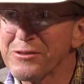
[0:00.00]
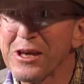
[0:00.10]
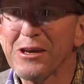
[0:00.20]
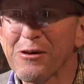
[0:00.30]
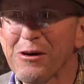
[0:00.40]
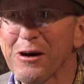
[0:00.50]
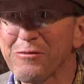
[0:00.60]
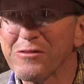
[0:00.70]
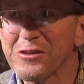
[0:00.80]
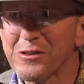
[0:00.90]
take
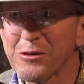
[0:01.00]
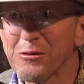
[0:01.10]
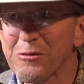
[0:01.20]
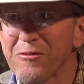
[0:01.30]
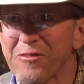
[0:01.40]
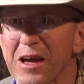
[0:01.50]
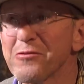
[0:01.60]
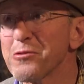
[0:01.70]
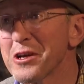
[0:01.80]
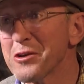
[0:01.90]
off until
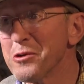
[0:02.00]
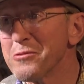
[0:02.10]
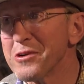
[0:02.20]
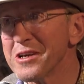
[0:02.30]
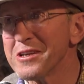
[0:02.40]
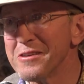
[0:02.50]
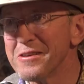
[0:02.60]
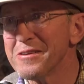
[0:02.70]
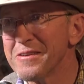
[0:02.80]
after I quit riding.